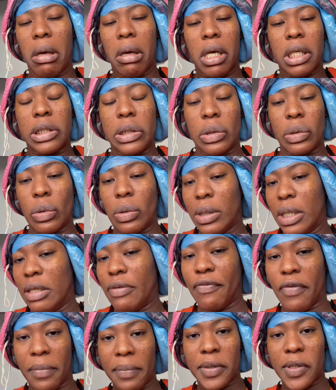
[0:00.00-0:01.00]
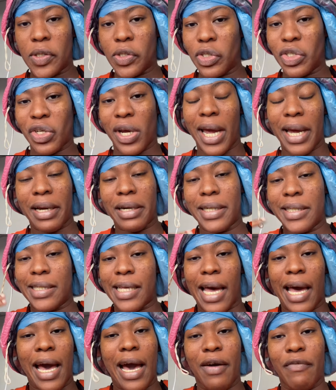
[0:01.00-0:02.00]
It's too late for me to try because
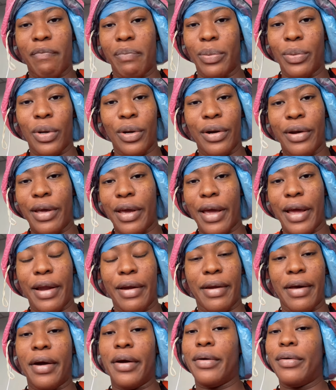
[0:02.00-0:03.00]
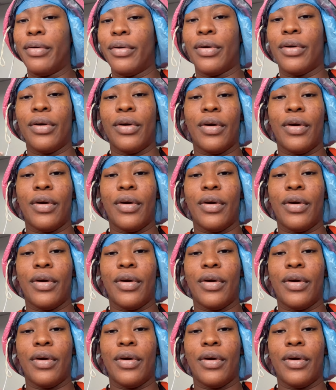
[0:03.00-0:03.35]
I have blonde hair now.